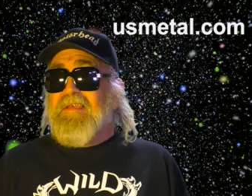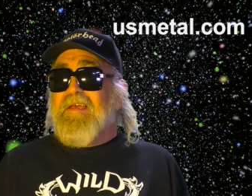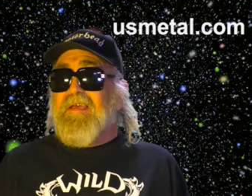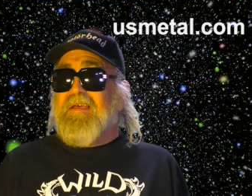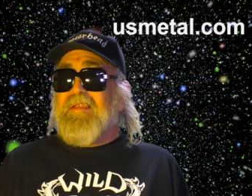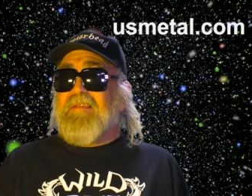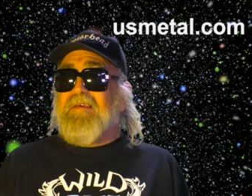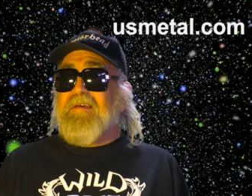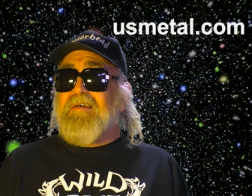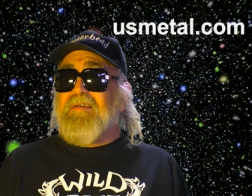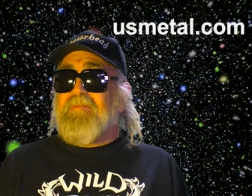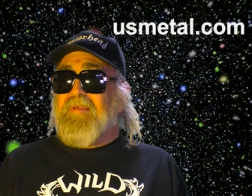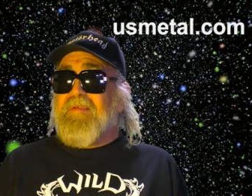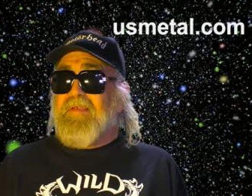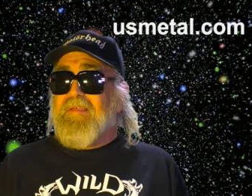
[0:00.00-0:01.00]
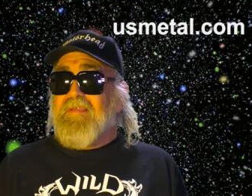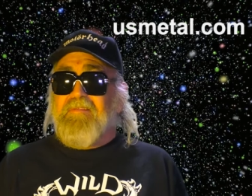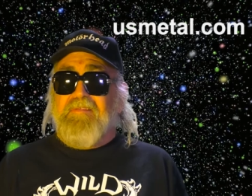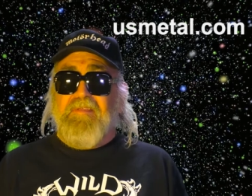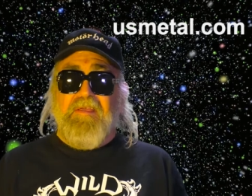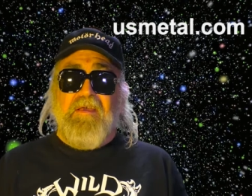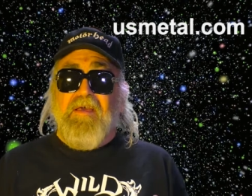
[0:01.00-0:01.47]
And
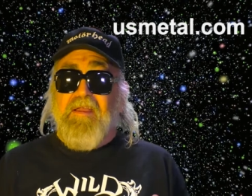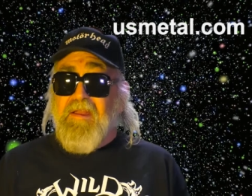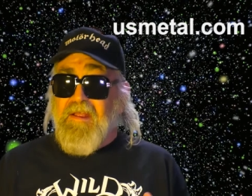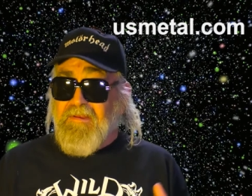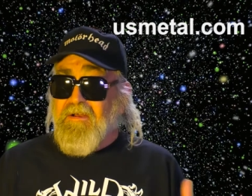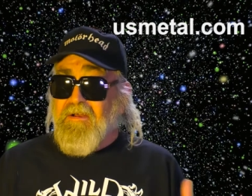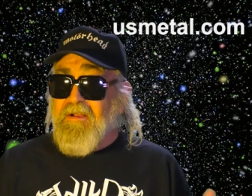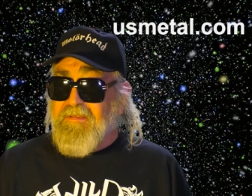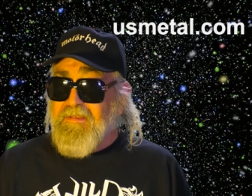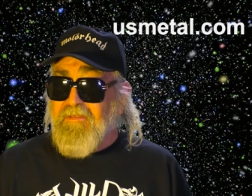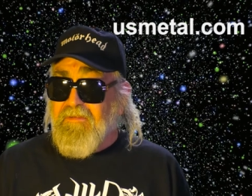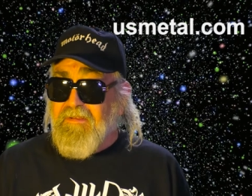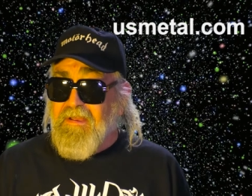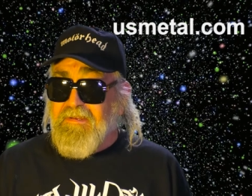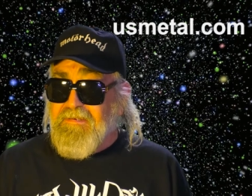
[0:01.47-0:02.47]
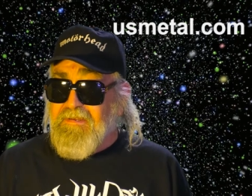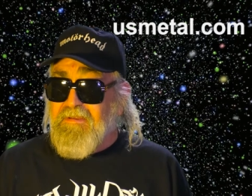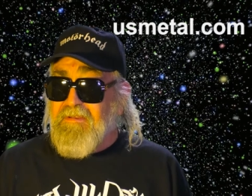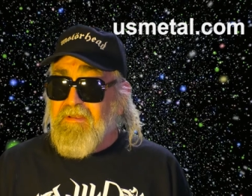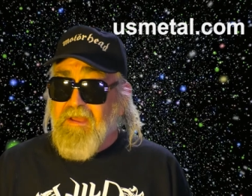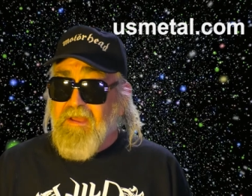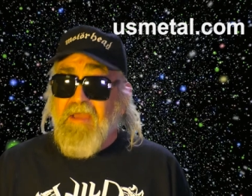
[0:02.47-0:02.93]
I talked the other guys
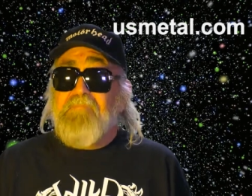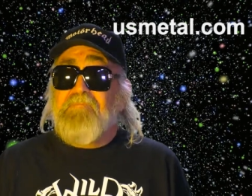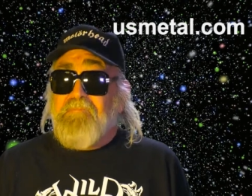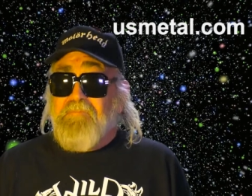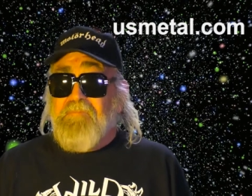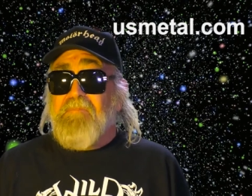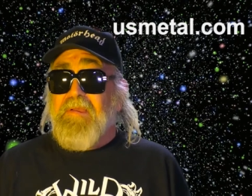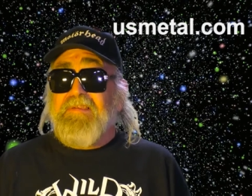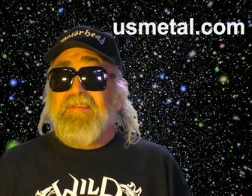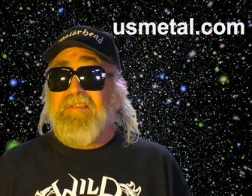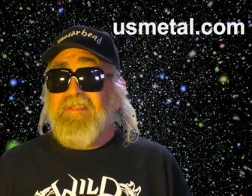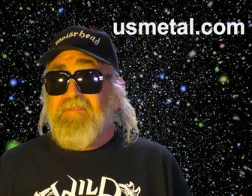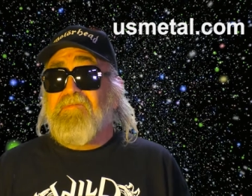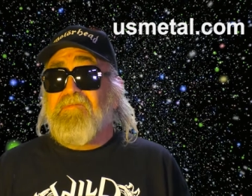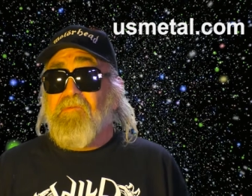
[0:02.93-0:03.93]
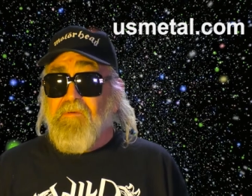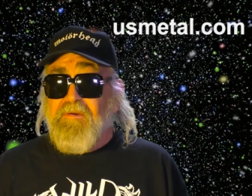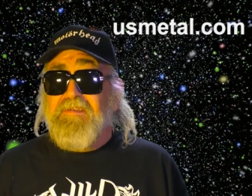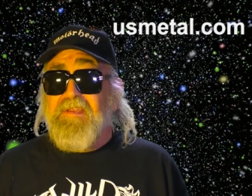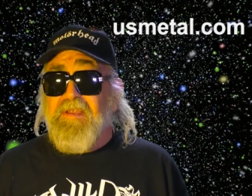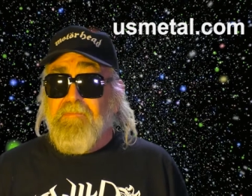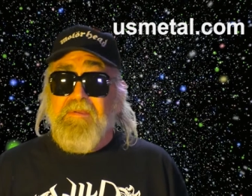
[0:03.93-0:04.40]
I basically
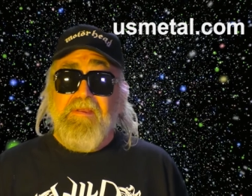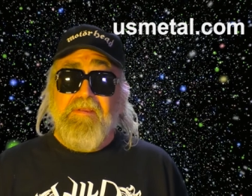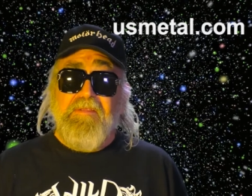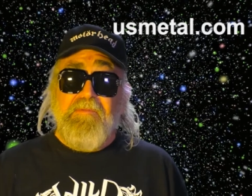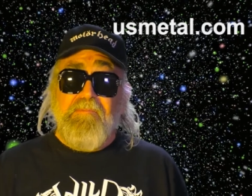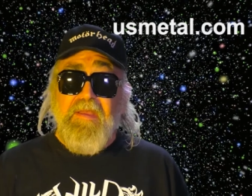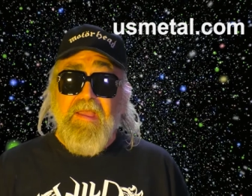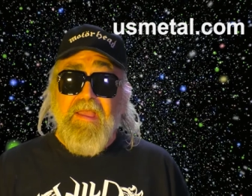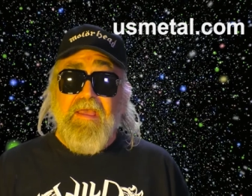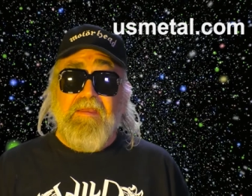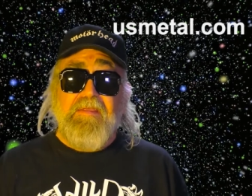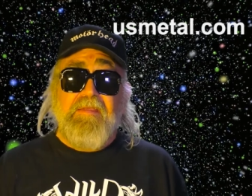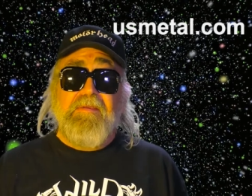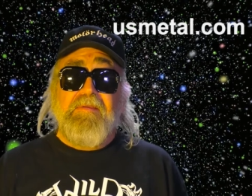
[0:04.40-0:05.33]
forced him into the band.